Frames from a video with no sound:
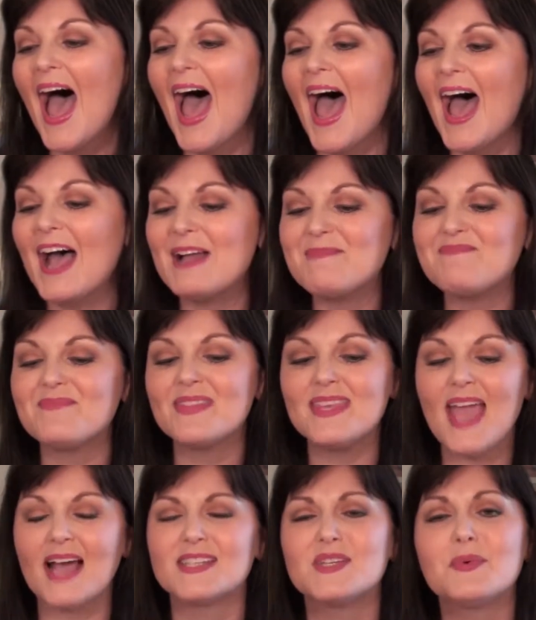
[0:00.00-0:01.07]

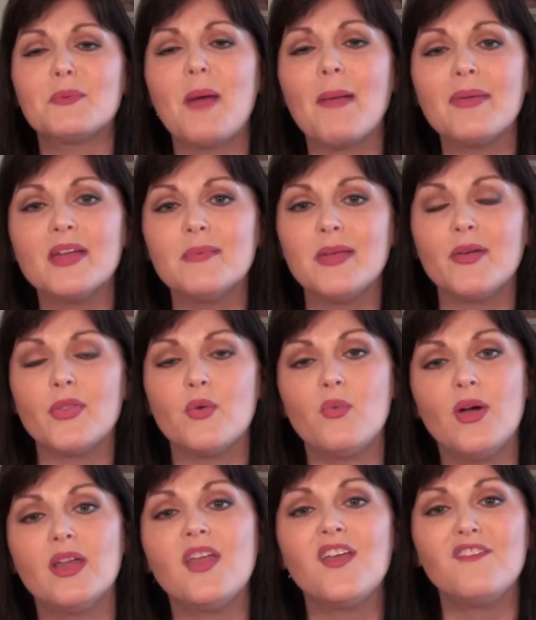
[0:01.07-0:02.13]
yeah, so we're probably going to be on the
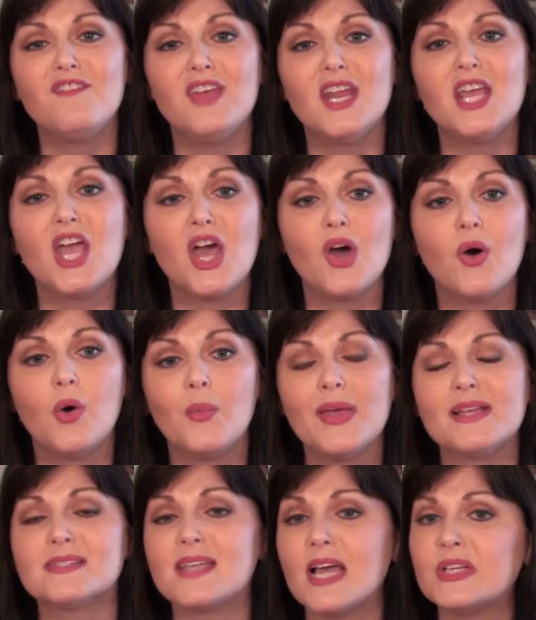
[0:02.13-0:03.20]
one video a
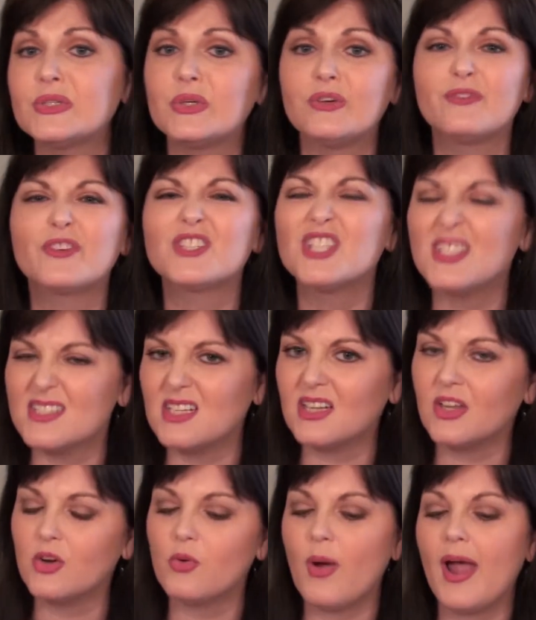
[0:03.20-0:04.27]
week schedule for just a
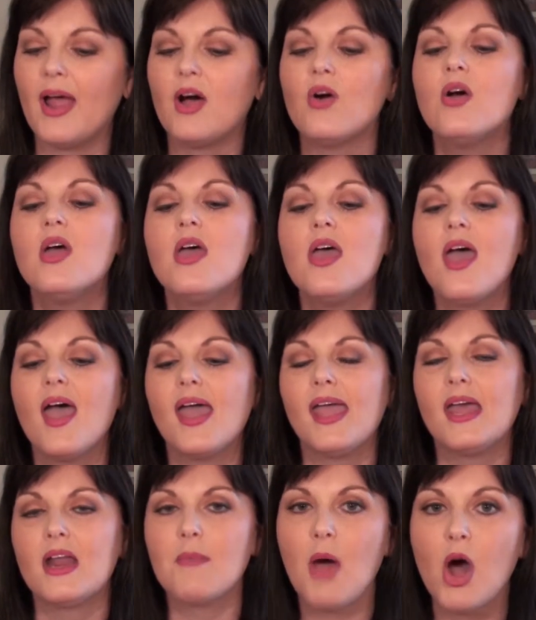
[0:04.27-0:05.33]
little while,
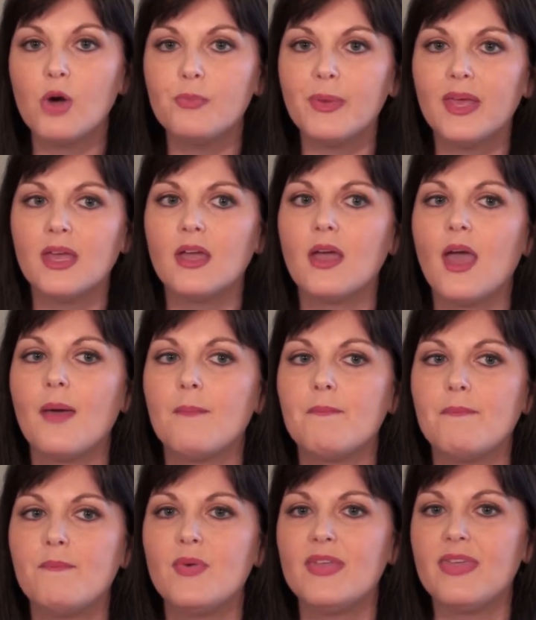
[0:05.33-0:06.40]
and I'm hoping
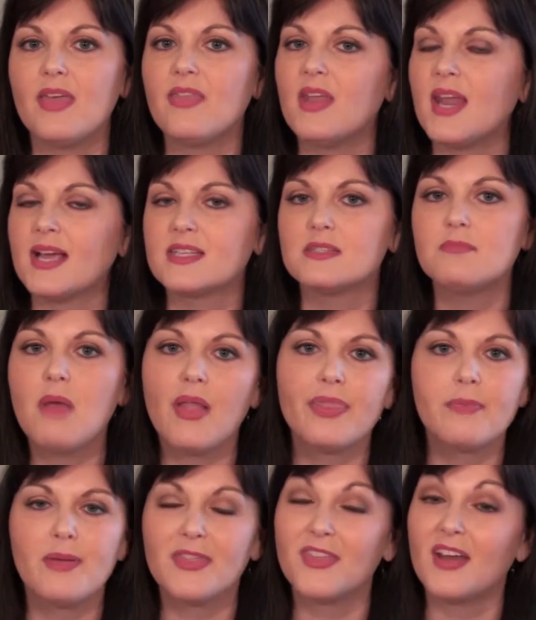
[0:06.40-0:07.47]
within the next
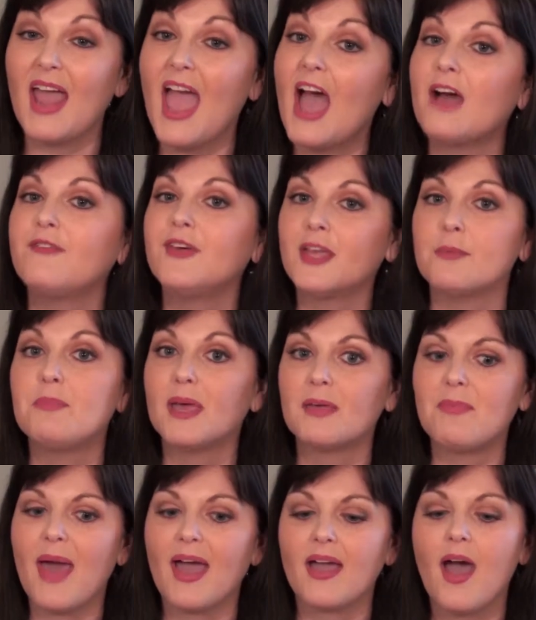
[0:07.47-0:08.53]
month and a half we can
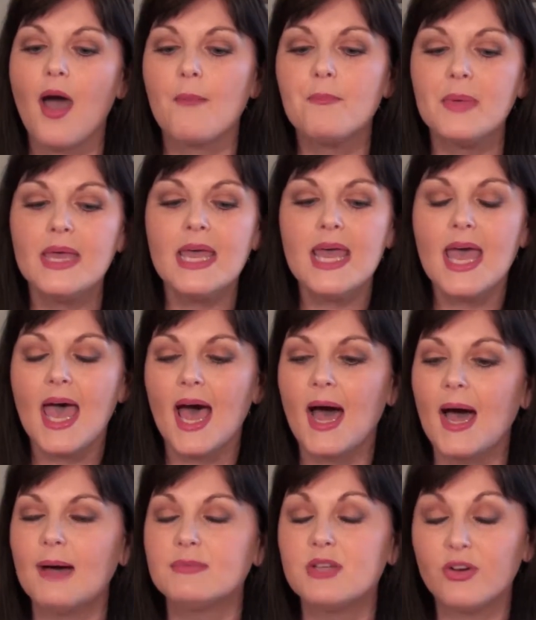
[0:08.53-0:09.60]
pick back up.
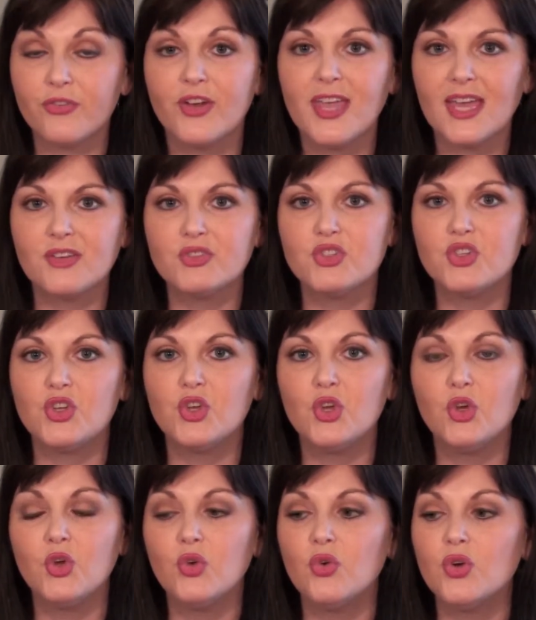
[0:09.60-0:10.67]
Don't forget
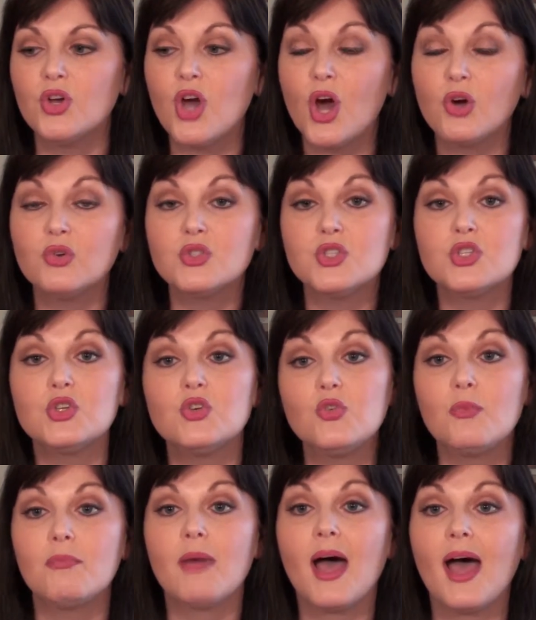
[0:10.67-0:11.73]
to go
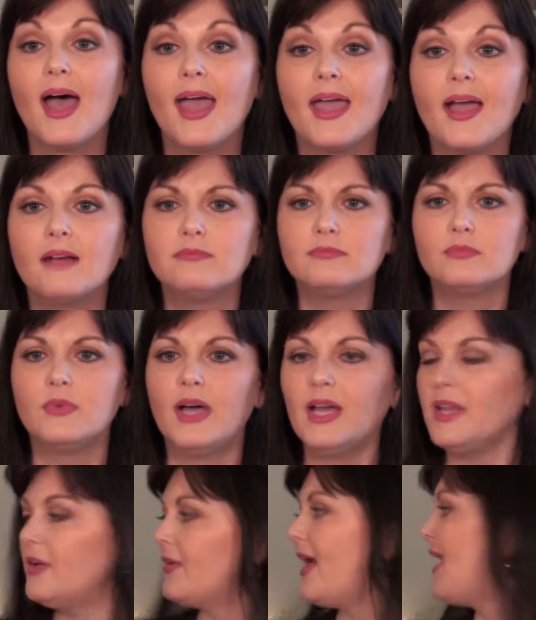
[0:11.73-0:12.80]
to my, well,
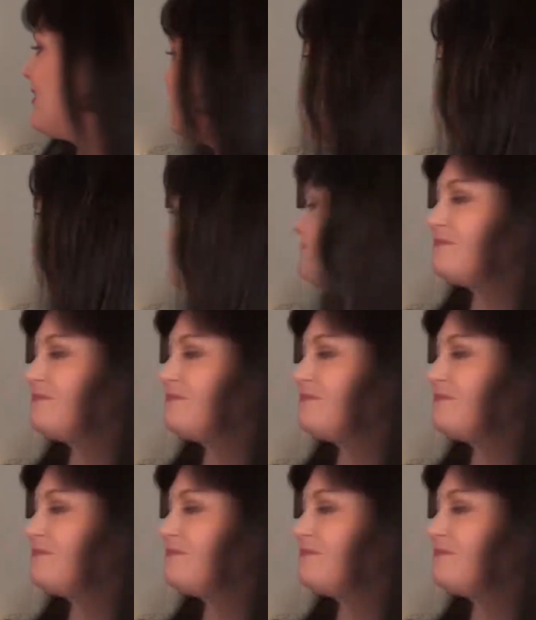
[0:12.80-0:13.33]
hello Callie.